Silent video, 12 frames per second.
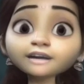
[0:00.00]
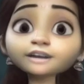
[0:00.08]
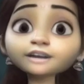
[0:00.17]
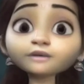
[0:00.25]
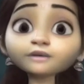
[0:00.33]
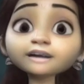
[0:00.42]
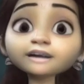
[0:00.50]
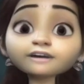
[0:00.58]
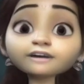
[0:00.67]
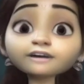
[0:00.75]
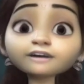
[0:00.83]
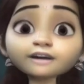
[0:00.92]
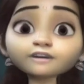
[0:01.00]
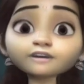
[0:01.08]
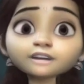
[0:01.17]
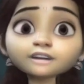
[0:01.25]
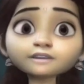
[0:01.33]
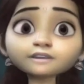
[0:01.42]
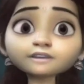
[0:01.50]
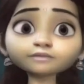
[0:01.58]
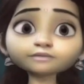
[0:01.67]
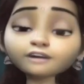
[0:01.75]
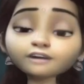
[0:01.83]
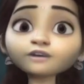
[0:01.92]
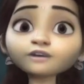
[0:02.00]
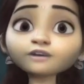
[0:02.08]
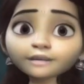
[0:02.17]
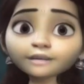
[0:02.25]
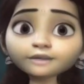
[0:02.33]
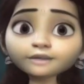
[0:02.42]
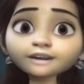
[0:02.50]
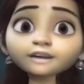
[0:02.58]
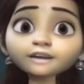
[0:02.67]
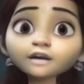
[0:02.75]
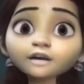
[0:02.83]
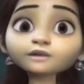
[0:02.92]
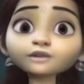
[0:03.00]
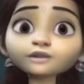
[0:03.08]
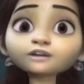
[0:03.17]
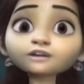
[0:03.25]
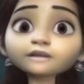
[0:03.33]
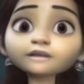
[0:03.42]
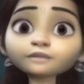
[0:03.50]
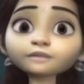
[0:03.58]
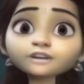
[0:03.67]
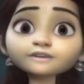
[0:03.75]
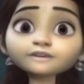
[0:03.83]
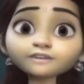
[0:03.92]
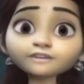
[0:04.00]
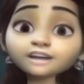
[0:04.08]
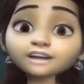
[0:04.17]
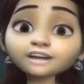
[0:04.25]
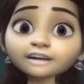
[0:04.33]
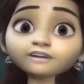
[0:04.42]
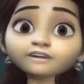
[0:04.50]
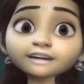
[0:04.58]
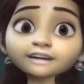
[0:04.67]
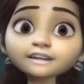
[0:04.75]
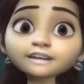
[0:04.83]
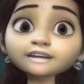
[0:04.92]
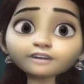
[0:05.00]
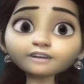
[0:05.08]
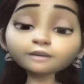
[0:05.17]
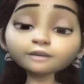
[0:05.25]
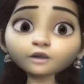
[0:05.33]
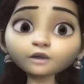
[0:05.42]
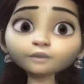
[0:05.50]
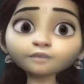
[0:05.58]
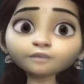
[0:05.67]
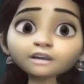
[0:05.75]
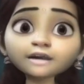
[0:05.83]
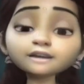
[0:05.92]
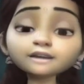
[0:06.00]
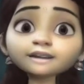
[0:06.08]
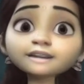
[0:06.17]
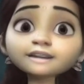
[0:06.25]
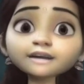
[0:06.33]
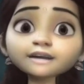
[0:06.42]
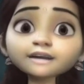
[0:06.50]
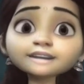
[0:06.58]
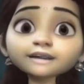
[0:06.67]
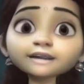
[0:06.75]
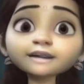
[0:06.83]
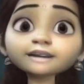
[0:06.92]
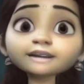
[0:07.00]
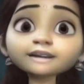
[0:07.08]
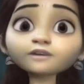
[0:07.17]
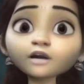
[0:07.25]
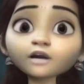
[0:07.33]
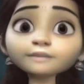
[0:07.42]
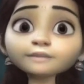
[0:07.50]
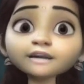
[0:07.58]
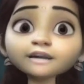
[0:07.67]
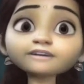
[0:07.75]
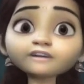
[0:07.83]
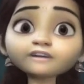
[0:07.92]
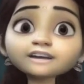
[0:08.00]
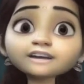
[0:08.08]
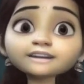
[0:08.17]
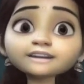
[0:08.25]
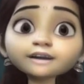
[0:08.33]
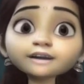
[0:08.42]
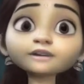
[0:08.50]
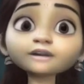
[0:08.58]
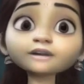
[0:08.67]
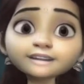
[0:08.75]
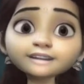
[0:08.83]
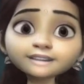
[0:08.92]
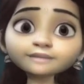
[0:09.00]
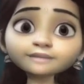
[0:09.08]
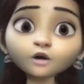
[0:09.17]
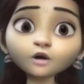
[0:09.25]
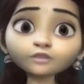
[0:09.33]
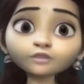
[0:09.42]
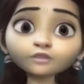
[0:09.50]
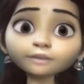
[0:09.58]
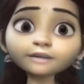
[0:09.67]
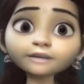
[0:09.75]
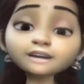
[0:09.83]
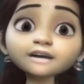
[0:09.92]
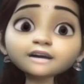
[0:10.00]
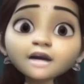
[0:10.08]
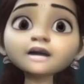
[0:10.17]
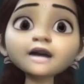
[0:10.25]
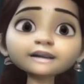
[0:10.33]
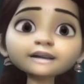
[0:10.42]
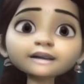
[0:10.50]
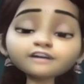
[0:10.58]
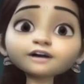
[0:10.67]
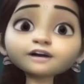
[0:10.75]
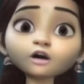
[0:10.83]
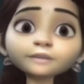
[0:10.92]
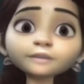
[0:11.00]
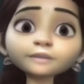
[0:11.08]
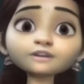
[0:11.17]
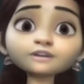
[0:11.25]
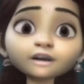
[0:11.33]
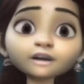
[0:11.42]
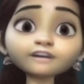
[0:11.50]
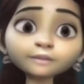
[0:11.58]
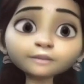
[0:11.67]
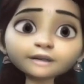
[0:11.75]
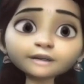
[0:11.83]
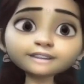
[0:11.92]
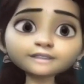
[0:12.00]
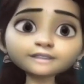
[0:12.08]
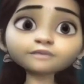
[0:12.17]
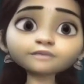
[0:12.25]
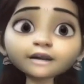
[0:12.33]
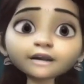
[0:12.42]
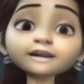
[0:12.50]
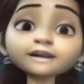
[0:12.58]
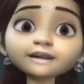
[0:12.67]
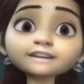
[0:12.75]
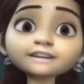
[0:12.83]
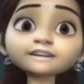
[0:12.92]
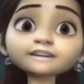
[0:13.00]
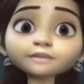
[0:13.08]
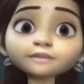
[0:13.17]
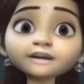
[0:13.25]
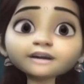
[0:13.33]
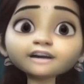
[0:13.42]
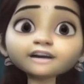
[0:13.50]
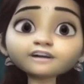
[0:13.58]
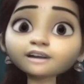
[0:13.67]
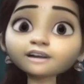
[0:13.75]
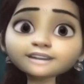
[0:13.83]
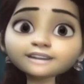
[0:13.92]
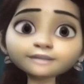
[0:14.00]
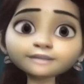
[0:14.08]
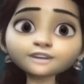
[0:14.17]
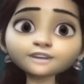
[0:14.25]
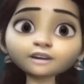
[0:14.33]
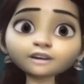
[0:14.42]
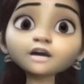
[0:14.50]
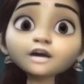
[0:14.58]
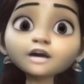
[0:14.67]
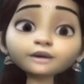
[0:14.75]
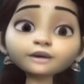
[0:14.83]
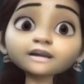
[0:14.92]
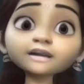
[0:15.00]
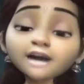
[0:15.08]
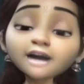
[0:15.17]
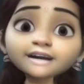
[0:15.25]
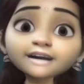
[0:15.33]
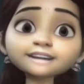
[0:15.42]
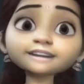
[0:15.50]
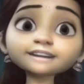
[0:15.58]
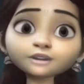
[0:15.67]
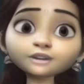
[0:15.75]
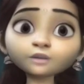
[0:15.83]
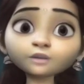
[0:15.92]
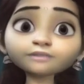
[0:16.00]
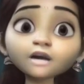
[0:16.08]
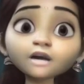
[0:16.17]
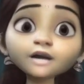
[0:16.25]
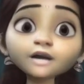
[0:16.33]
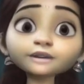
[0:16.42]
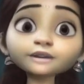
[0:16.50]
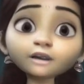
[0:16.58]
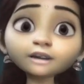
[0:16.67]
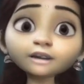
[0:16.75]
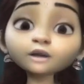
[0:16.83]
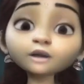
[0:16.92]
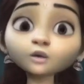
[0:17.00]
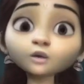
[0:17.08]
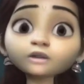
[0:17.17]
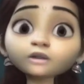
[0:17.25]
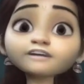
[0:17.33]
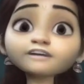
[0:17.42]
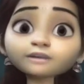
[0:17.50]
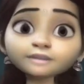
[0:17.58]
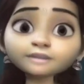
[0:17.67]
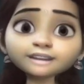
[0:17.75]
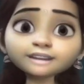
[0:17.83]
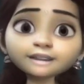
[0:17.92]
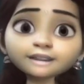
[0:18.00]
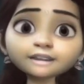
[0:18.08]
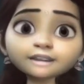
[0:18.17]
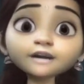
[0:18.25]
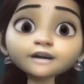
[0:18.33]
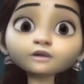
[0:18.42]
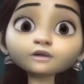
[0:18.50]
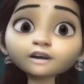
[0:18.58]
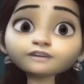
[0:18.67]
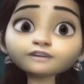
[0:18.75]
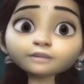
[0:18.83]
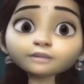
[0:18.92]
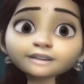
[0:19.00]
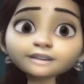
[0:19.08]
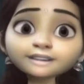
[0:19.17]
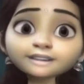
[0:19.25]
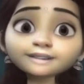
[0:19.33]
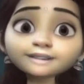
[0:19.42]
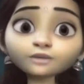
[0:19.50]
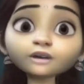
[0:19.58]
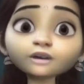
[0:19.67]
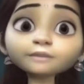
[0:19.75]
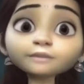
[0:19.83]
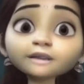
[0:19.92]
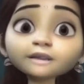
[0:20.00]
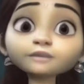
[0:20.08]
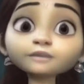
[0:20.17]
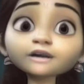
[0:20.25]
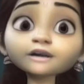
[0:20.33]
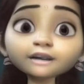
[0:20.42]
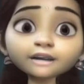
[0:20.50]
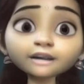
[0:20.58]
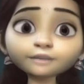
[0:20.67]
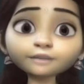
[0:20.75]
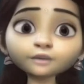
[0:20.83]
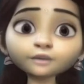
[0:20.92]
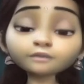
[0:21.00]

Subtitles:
in your native language. For vocabulary, go through my books, which drive link is given below. Next, I segregate the vocab like words related to criticism on one page and different topics on different pages. I attached that PDF in the description. You can access it too. You learn only from mistakes, and to learn from mistakes, only big book can help you.